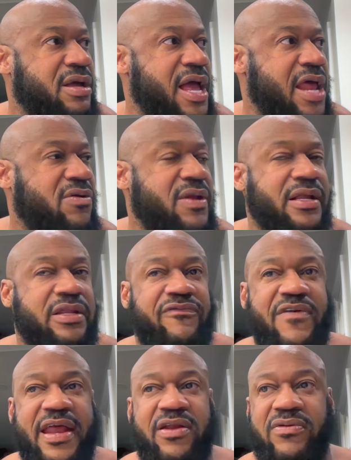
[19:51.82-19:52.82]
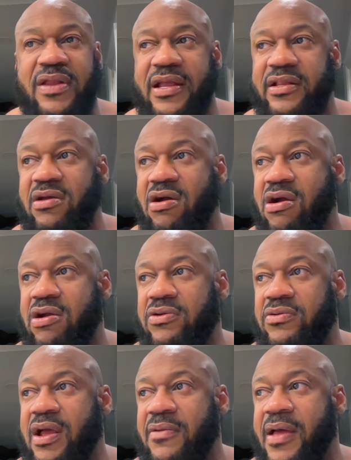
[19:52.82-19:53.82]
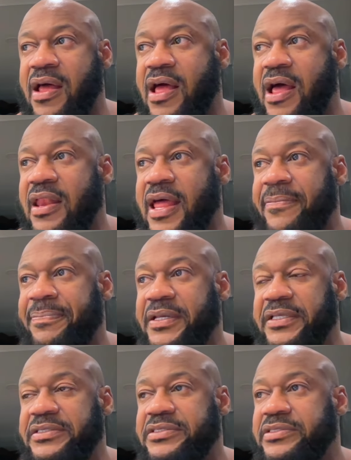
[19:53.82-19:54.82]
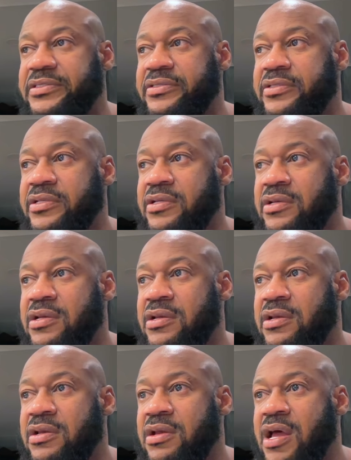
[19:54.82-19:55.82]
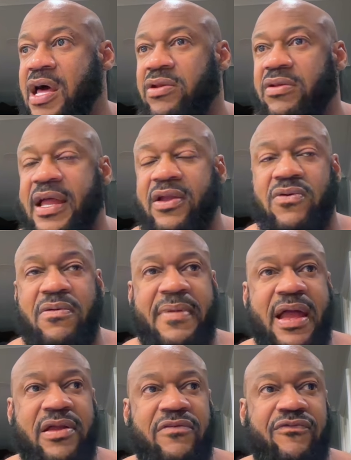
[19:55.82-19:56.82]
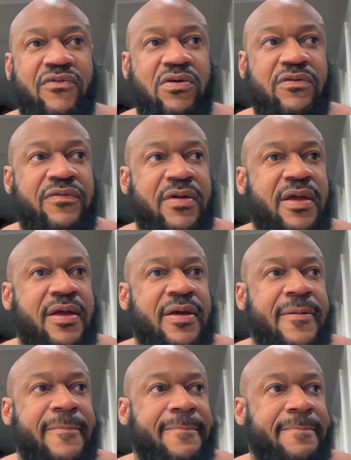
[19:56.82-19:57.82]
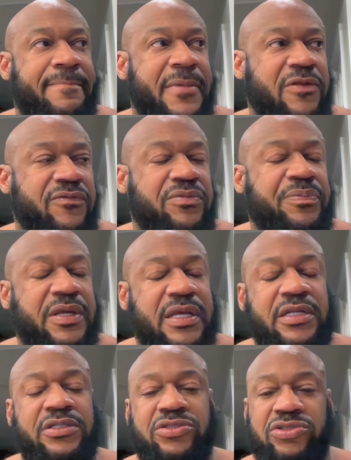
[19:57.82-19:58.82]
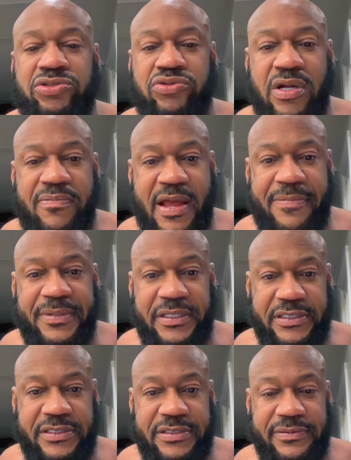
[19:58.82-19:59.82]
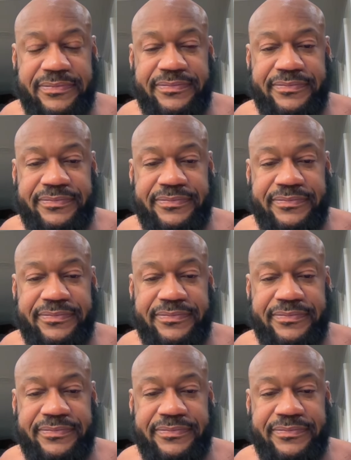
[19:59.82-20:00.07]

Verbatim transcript: I don't like to fight. I don't like to argue. I, I, I like peace. I don't like going back and forth. But if you begin to destroy my peace,